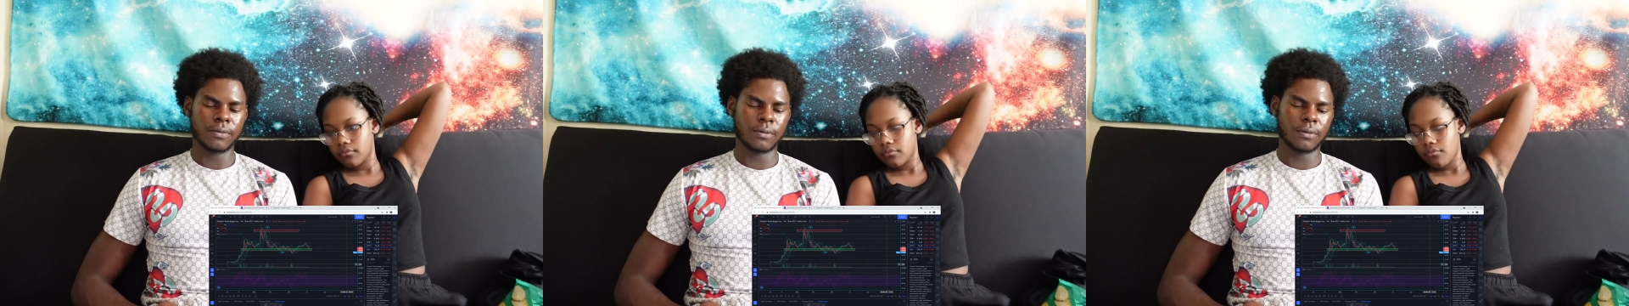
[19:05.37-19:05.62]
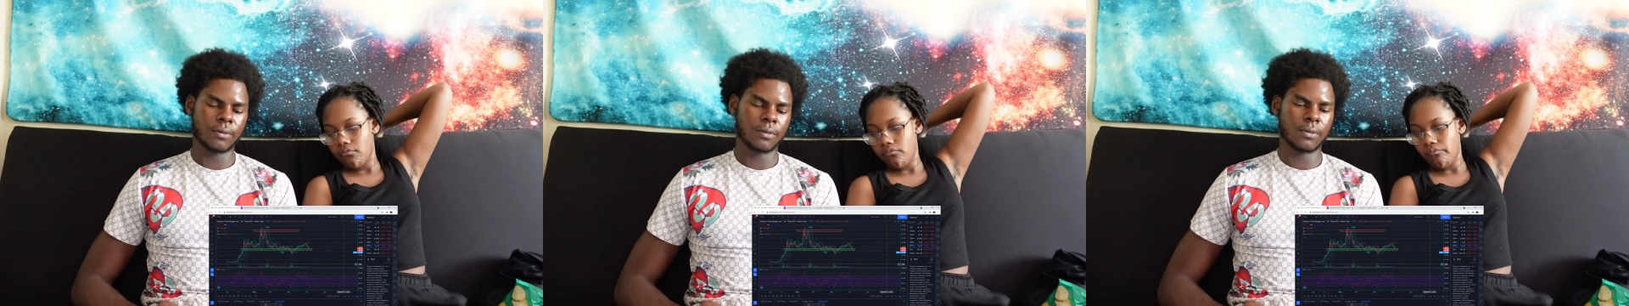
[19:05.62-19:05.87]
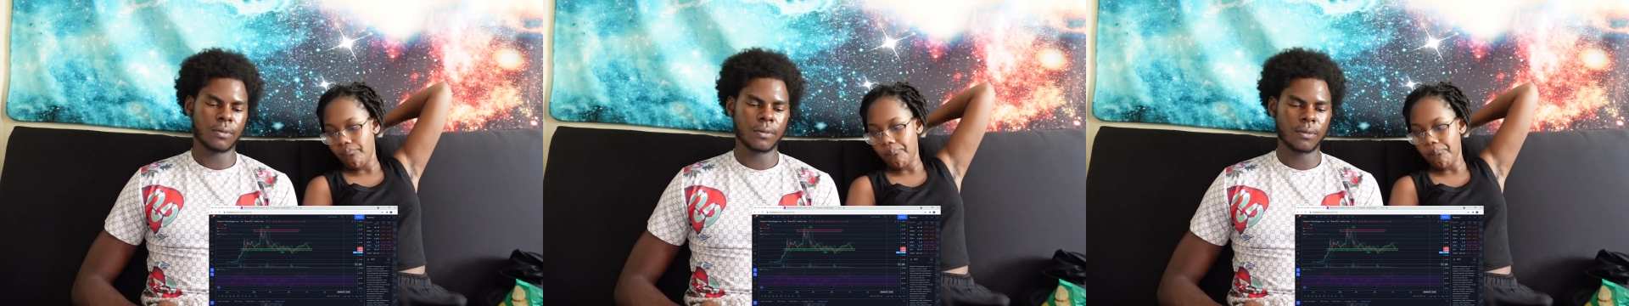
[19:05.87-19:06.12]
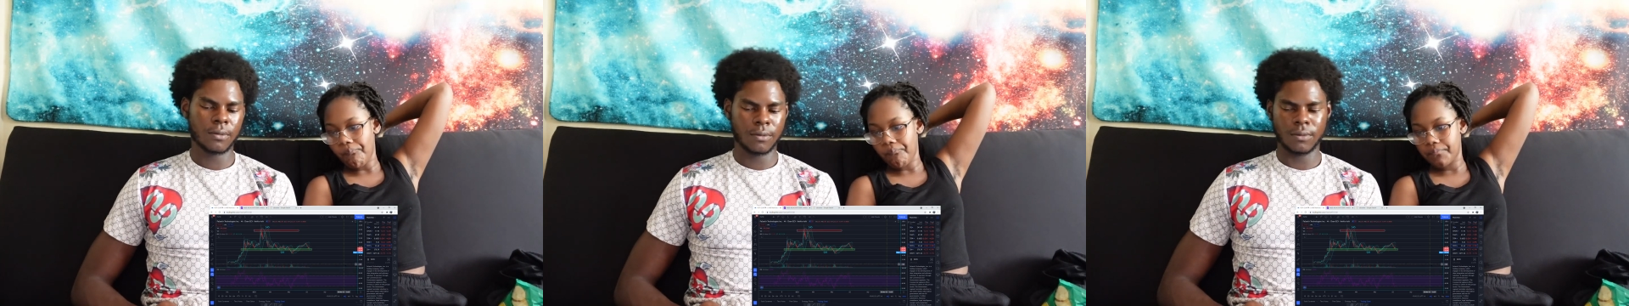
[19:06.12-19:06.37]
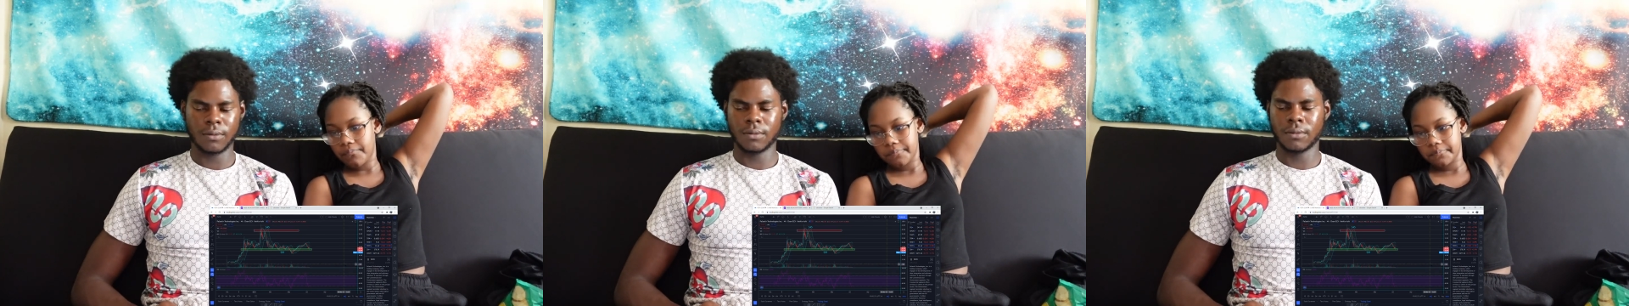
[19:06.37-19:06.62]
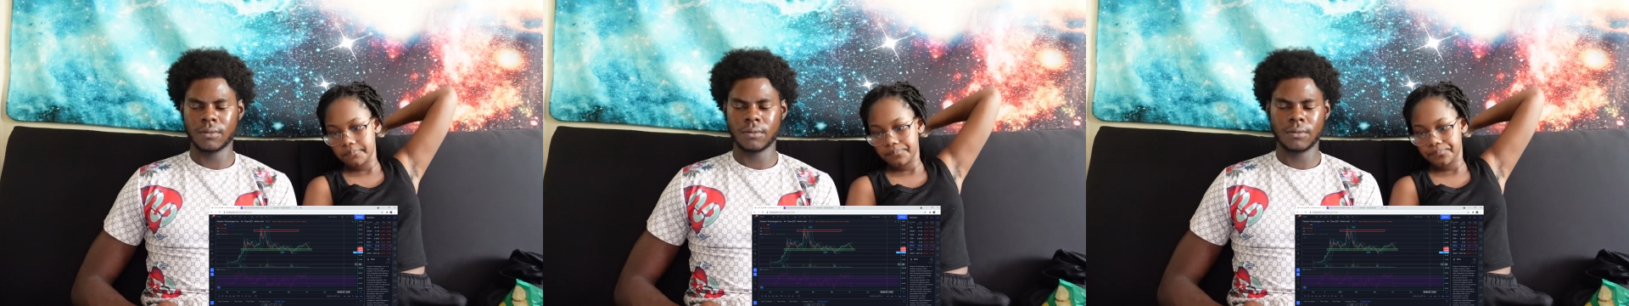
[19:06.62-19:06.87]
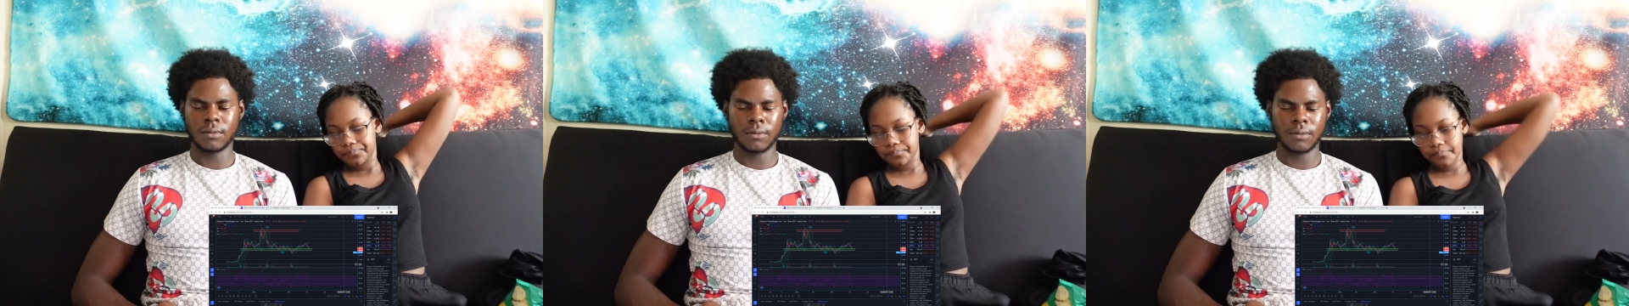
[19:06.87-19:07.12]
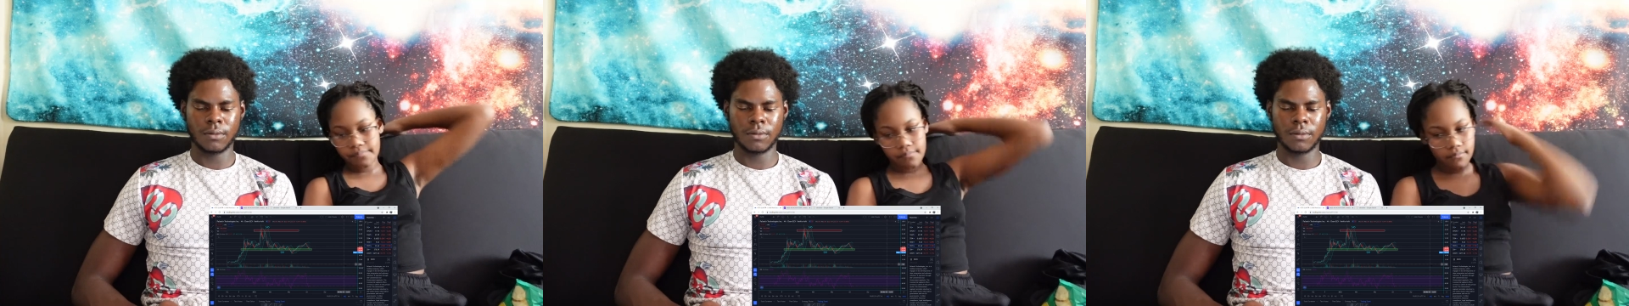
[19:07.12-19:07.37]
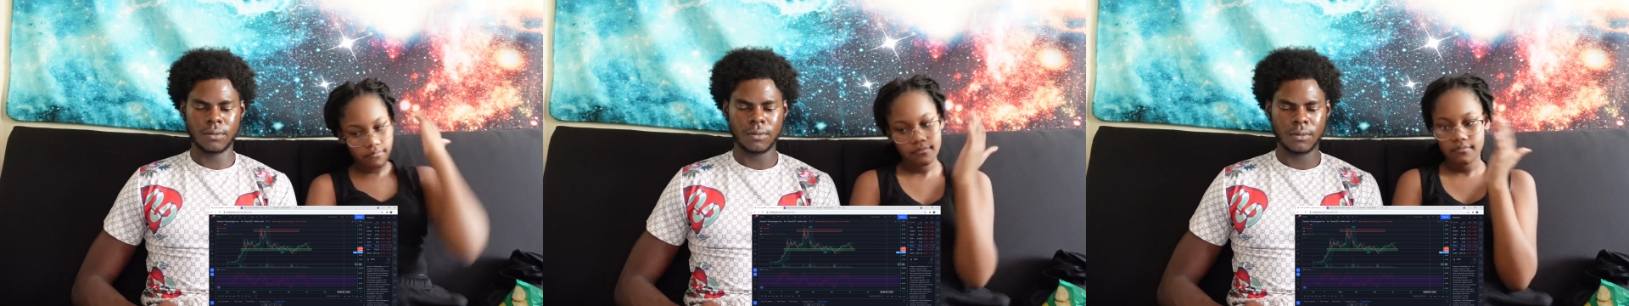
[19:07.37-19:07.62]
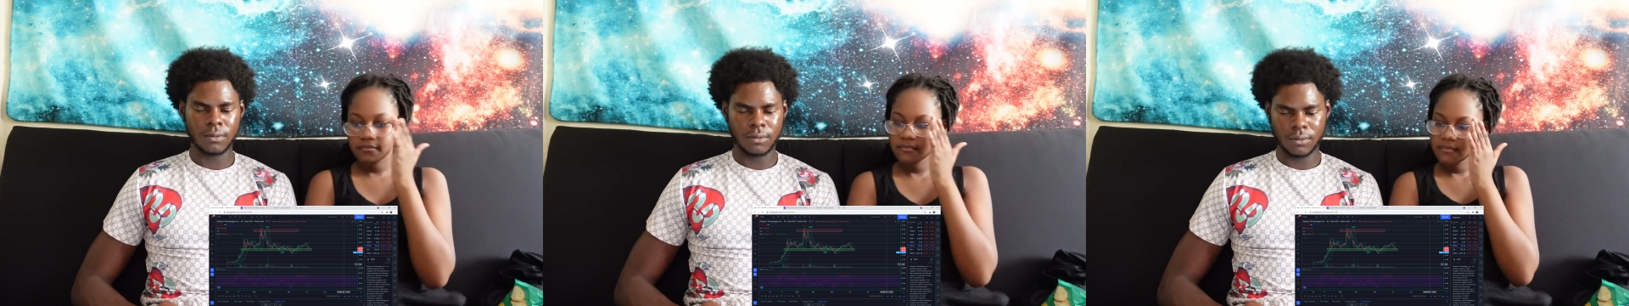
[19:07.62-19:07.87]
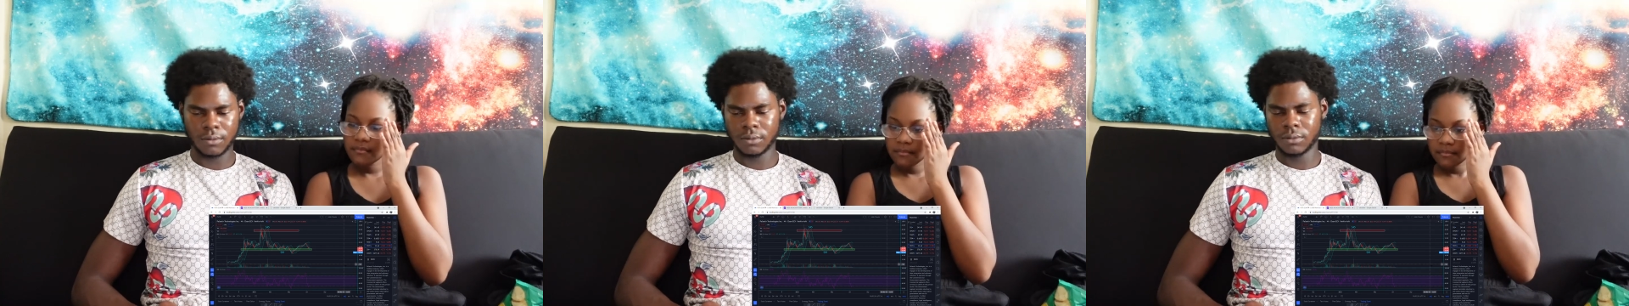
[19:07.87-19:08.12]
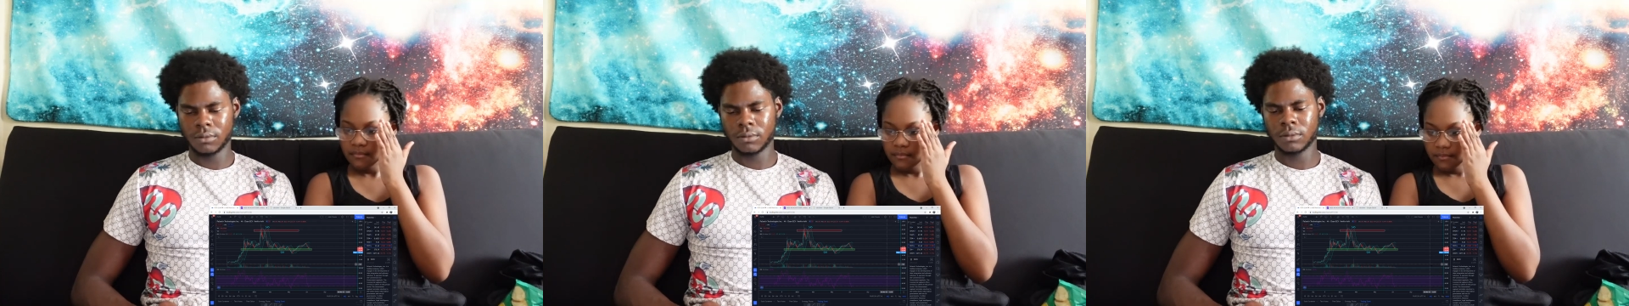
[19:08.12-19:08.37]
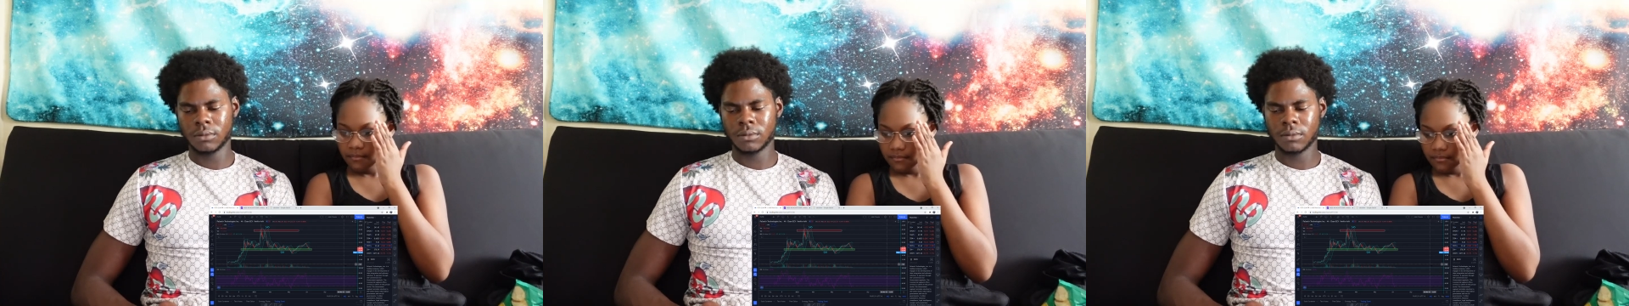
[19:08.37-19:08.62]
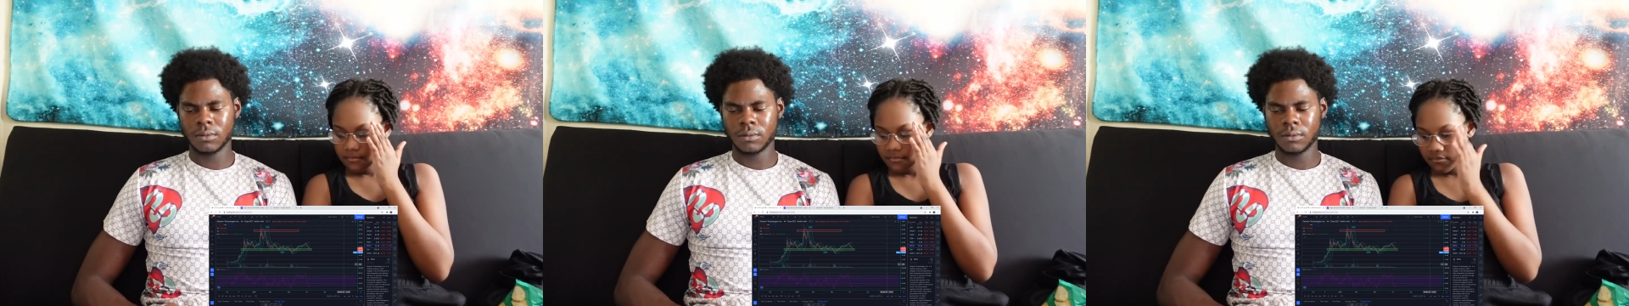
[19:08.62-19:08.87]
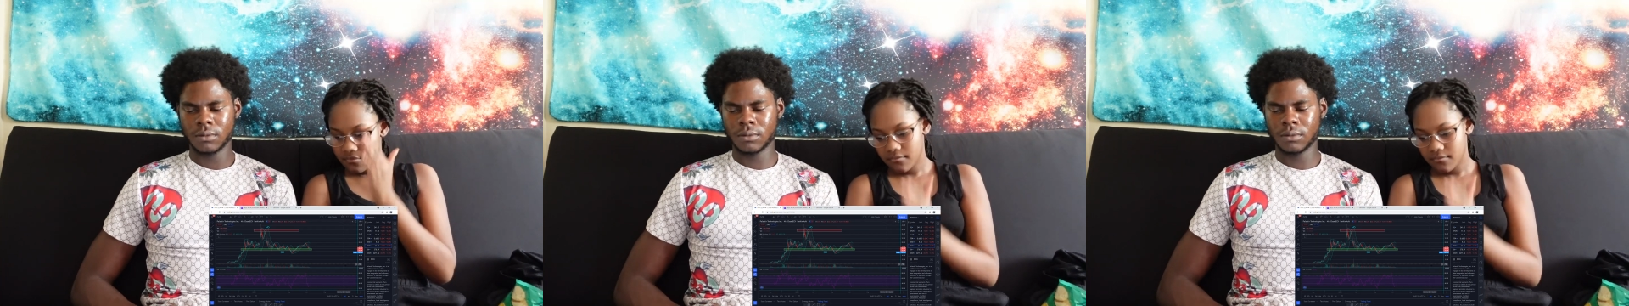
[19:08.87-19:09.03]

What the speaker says: (silence)